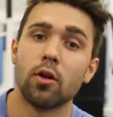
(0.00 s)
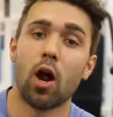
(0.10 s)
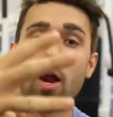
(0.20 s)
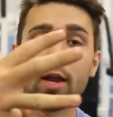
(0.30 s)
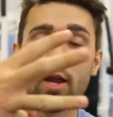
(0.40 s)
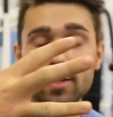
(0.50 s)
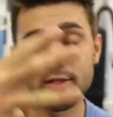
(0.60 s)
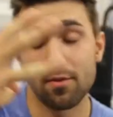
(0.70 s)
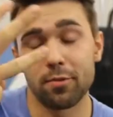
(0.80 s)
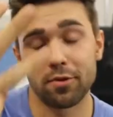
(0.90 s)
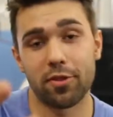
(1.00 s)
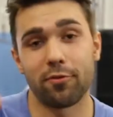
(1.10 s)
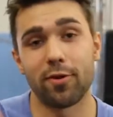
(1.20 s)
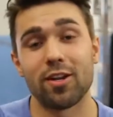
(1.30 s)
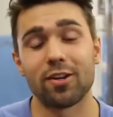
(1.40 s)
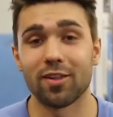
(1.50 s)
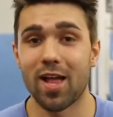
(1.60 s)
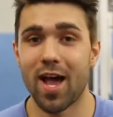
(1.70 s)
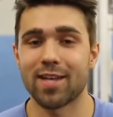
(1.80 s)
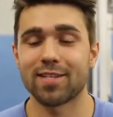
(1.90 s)
Alright guys, number 3, your
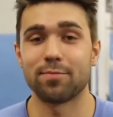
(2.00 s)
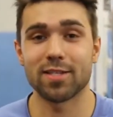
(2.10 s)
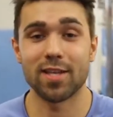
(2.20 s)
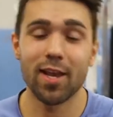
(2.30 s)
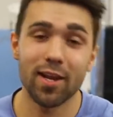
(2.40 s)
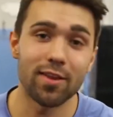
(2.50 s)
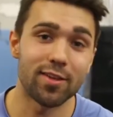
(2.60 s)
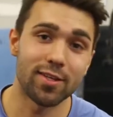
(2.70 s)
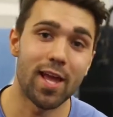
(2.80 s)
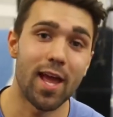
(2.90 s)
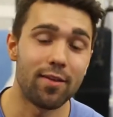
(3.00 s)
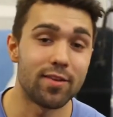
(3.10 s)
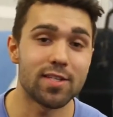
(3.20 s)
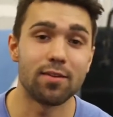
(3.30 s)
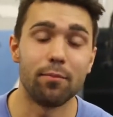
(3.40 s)
last mistake of the day, and this is a